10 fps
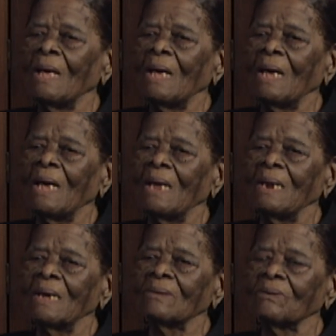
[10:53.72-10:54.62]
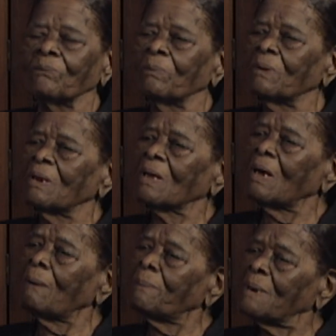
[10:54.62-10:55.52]
And so a
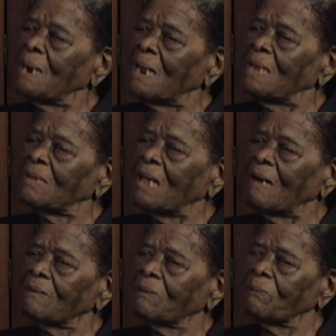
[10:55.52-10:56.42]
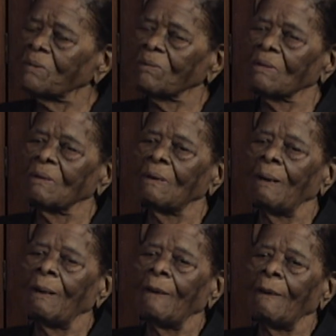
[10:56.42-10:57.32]
couple of days afterwards,
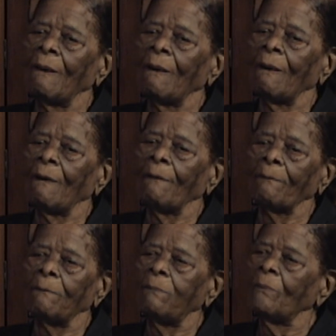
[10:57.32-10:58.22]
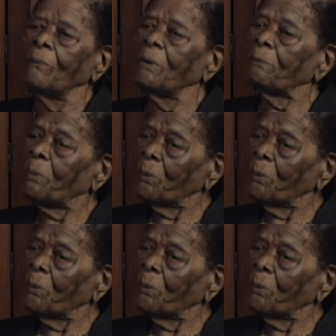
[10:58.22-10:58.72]
a reporter